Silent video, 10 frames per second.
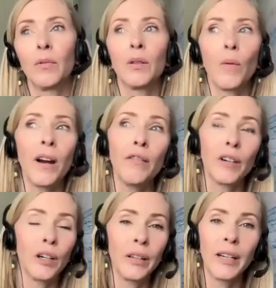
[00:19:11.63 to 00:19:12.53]
was aware of
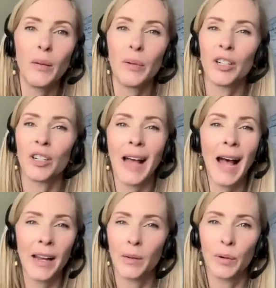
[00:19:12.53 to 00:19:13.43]
earlier, but just
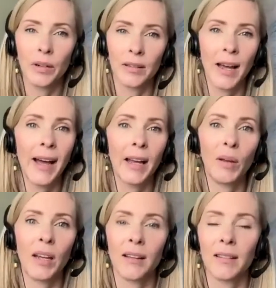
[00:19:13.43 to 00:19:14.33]
had to put aside
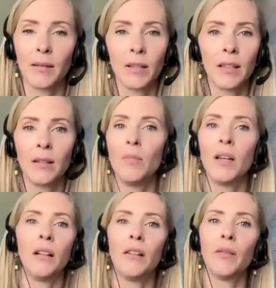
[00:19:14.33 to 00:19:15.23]
because I was in the
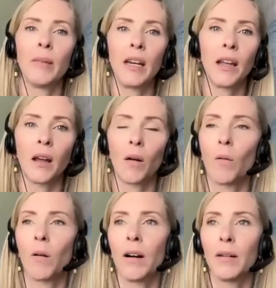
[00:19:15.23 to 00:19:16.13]
middle of a meeting,
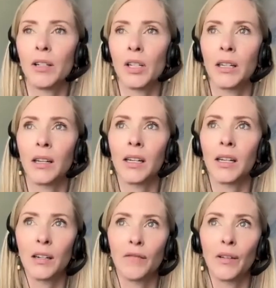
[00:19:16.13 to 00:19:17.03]
or it was just like
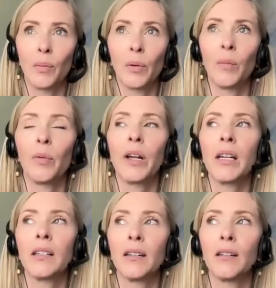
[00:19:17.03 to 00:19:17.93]
it didn't feel
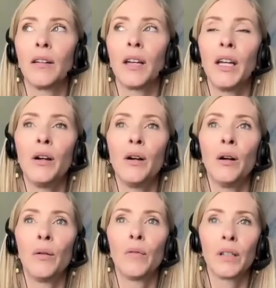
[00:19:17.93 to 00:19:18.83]
appropriate to
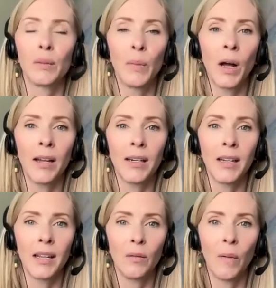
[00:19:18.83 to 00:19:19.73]
respond
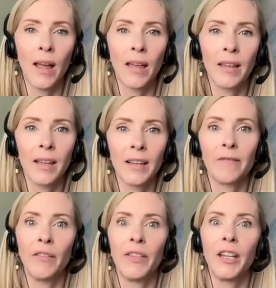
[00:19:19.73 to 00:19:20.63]
in the way that I
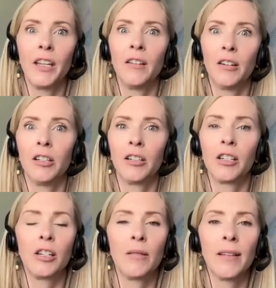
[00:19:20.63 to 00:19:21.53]
felt the
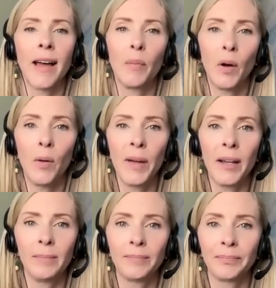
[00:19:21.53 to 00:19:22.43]
urge to in that
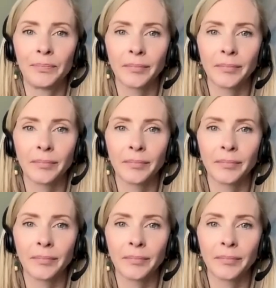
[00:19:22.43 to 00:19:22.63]
moment?